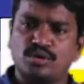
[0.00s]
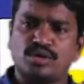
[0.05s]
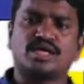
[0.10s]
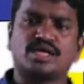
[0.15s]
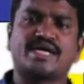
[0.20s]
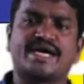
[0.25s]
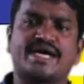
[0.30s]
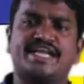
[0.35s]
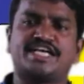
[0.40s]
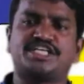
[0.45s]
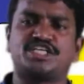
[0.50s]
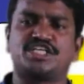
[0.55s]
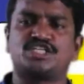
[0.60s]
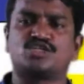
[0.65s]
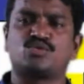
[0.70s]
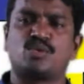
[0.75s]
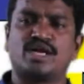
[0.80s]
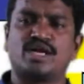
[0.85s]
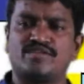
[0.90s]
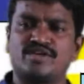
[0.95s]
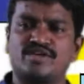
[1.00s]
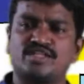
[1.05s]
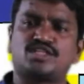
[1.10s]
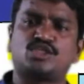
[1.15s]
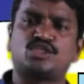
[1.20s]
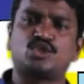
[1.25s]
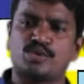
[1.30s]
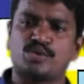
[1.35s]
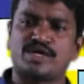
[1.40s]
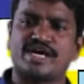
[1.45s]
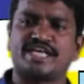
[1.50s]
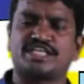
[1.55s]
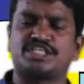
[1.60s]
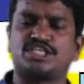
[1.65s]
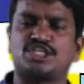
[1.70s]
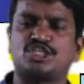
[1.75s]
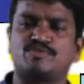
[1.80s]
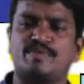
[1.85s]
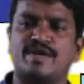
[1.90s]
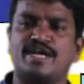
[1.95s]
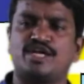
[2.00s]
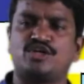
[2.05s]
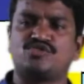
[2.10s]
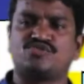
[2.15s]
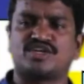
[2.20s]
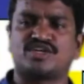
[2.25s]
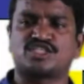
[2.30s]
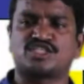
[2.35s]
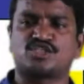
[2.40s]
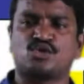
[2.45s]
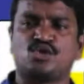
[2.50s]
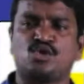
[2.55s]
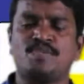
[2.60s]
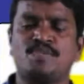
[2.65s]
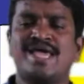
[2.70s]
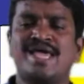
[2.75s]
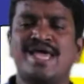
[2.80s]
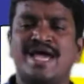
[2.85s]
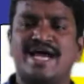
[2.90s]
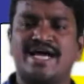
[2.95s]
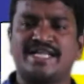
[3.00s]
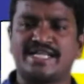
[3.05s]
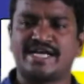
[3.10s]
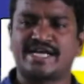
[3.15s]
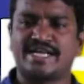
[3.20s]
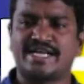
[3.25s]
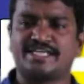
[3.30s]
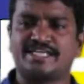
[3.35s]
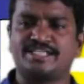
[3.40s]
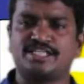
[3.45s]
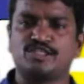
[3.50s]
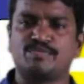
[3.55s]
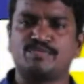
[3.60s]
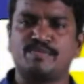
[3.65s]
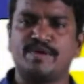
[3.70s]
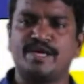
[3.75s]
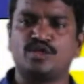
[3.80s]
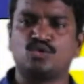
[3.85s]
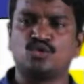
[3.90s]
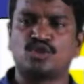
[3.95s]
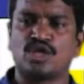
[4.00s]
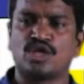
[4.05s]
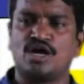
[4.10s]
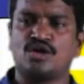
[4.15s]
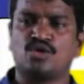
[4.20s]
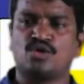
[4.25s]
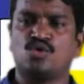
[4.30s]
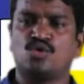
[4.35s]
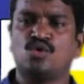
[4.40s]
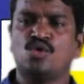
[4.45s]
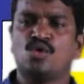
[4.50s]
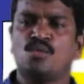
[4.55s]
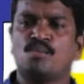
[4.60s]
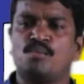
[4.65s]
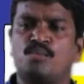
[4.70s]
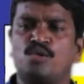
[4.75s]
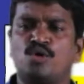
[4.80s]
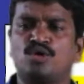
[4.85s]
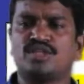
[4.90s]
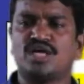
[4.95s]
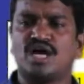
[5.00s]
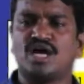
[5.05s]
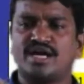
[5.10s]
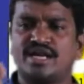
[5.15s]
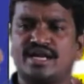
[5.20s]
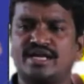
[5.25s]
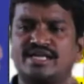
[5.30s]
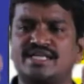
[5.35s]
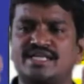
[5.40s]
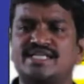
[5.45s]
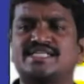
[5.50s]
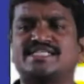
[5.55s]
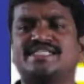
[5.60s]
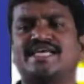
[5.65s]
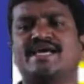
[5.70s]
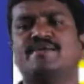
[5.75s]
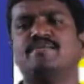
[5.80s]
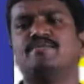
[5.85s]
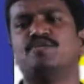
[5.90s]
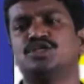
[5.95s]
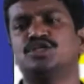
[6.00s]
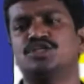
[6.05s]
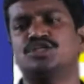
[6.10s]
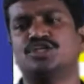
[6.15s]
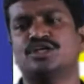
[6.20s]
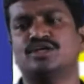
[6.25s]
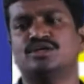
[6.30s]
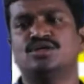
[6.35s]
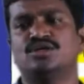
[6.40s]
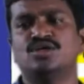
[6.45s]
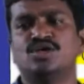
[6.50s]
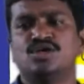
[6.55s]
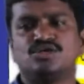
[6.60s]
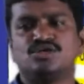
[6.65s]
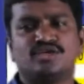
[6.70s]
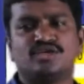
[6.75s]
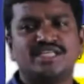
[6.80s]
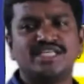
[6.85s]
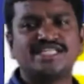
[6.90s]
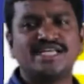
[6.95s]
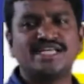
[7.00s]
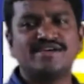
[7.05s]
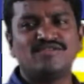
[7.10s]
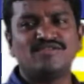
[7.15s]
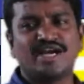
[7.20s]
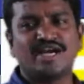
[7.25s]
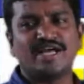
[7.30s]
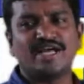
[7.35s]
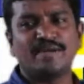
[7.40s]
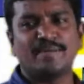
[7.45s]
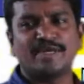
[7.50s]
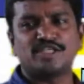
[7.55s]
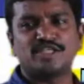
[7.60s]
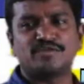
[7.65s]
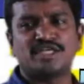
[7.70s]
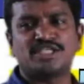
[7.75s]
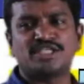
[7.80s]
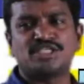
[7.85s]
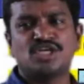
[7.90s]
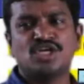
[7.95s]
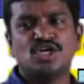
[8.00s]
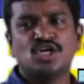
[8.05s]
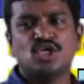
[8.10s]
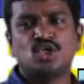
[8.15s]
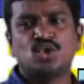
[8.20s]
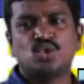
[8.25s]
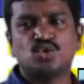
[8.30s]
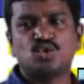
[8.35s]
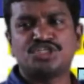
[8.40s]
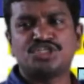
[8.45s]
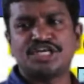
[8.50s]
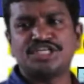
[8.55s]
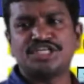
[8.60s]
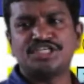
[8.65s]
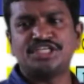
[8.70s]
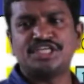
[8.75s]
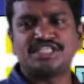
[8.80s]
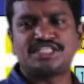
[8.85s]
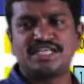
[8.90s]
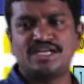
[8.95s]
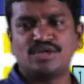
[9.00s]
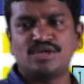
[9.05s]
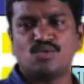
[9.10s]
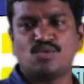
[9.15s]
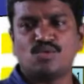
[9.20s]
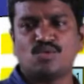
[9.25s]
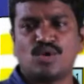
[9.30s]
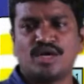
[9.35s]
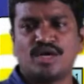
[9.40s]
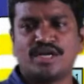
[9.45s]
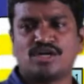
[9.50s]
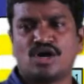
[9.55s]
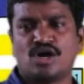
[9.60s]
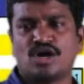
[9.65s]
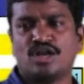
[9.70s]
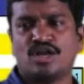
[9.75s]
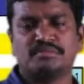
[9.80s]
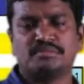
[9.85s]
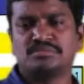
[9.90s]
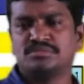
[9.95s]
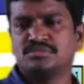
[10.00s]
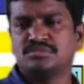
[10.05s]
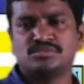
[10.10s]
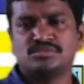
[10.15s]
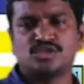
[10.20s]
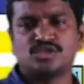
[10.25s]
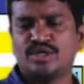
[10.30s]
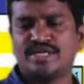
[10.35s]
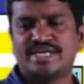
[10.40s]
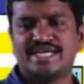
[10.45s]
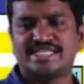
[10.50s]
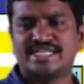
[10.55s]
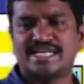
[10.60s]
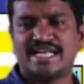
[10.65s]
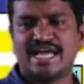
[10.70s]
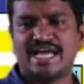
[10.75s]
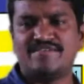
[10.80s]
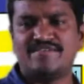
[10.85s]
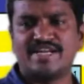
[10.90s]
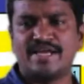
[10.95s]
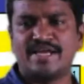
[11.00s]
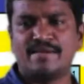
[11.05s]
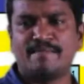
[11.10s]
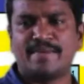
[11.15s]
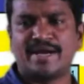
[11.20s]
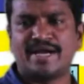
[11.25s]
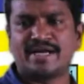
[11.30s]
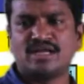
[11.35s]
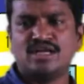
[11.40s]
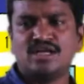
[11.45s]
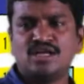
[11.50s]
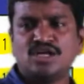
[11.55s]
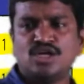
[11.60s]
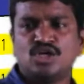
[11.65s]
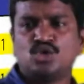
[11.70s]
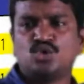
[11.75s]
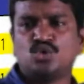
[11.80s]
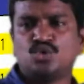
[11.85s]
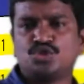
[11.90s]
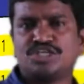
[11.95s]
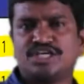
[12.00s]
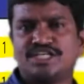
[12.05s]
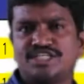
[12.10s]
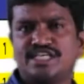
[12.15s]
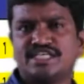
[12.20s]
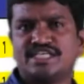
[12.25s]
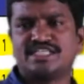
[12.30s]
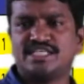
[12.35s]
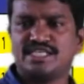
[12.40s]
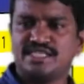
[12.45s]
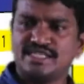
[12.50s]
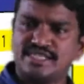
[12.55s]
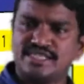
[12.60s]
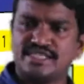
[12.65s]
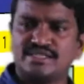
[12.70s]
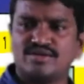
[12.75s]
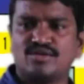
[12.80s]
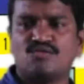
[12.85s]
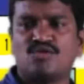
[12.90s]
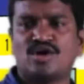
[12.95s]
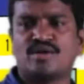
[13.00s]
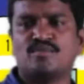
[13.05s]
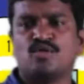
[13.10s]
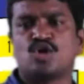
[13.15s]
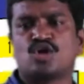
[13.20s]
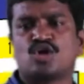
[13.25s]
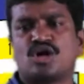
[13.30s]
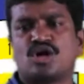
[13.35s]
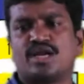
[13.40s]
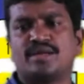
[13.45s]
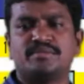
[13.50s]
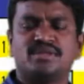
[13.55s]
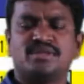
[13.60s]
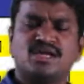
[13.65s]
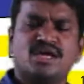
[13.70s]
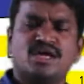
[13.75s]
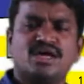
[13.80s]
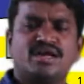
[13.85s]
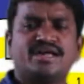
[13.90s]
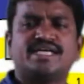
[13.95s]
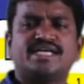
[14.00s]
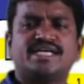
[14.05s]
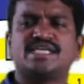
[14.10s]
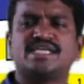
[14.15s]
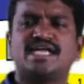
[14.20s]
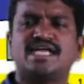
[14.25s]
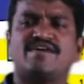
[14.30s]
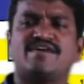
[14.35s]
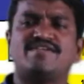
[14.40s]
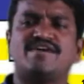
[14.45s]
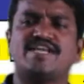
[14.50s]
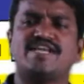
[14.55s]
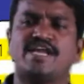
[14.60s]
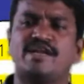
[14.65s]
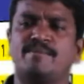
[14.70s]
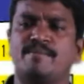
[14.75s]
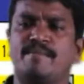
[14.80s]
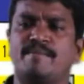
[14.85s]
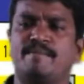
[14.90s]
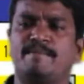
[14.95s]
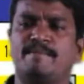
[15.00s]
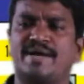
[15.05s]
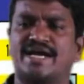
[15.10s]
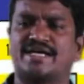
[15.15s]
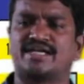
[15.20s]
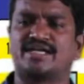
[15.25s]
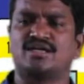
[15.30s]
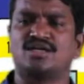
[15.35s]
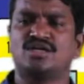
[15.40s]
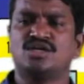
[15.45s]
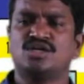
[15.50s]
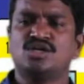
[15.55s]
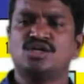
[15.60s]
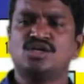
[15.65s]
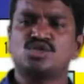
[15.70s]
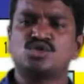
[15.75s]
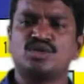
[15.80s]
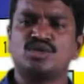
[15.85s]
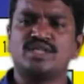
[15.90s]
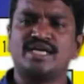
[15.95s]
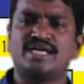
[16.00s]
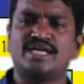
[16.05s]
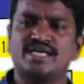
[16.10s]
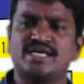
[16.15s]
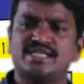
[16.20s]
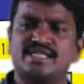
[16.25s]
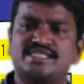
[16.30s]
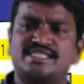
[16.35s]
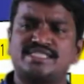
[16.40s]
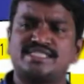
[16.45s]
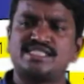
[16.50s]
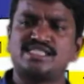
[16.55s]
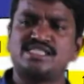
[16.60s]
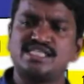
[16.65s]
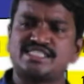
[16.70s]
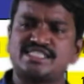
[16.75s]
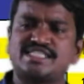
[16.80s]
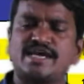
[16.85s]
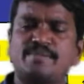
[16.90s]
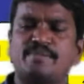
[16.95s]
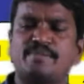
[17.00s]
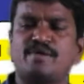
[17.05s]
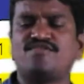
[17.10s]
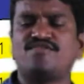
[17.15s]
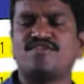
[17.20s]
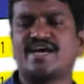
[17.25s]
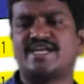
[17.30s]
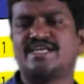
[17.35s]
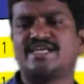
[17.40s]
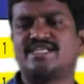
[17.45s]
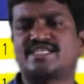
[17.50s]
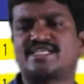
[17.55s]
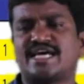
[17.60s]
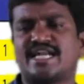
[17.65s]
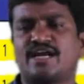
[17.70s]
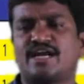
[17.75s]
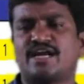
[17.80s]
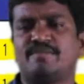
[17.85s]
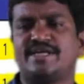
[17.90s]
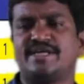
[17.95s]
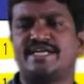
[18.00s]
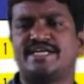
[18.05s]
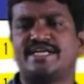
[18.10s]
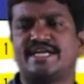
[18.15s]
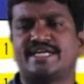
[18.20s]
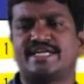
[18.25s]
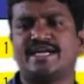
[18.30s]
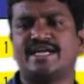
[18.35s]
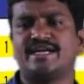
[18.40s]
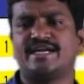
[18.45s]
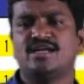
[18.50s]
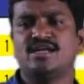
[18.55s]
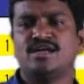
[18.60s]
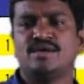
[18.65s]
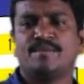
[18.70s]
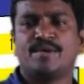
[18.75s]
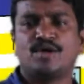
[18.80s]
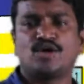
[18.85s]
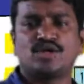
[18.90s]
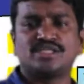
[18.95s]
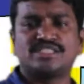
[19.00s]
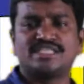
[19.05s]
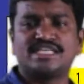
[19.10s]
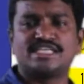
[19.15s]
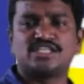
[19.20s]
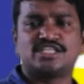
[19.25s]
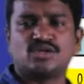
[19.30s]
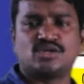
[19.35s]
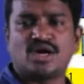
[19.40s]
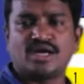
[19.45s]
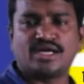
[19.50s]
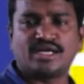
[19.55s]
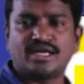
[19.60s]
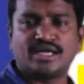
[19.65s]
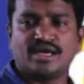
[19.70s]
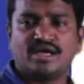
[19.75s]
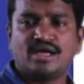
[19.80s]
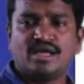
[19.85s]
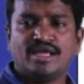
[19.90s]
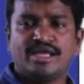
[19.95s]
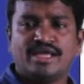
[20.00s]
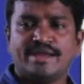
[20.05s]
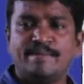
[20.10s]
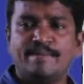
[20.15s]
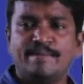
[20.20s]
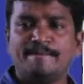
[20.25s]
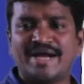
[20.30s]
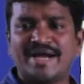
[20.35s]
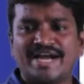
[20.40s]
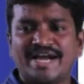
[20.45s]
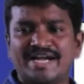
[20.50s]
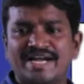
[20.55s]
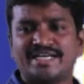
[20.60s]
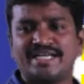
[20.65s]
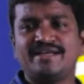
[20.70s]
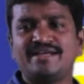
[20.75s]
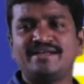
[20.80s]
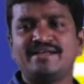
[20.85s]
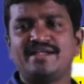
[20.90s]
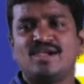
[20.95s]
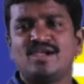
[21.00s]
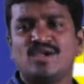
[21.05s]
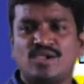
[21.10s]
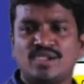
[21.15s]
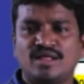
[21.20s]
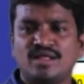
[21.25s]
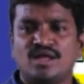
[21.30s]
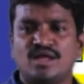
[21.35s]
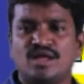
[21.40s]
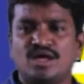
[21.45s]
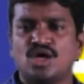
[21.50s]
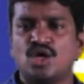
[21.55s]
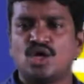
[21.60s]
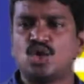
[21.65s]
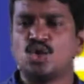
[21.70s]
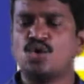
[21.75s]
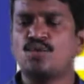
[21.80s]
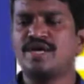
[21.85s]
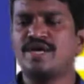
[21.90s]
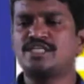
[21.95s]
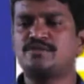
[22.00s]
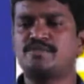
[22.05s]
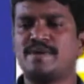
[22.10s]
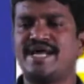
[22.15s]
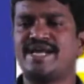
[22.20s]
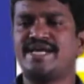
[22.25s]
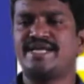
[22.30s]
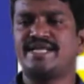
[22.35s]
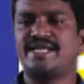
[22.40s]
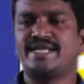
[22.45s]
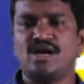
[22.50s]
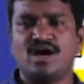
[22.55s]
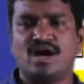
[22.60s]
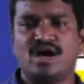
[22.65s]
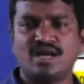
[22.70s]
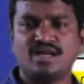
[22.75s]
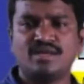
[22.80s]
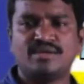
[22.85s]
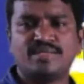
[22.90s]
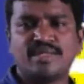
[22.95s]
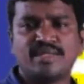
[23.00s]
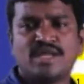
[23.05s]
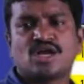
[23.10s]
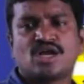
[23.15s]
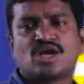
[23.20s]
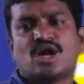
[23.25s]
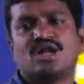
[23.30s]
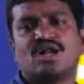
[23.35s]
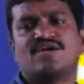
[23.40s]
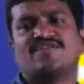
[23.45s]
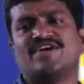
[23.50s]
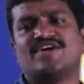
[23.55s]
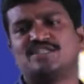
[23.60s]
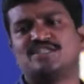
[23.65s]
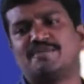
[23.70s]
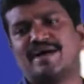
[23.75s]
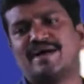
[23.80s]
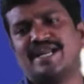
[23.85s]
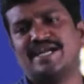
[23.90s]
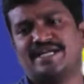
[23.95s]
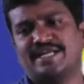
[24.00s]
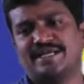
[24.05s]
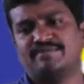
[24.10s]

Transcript: corrections, whatever 2 corrections made to first row and the corrections made to third row, both are done in the same position. So this time what happens means 2 changes in one column, so it doesn't have any impact. 2 changes in one more column, doesn't have any impact. So that this type of errors cannot be detected because it is not impacting row wise parity or column wise parity.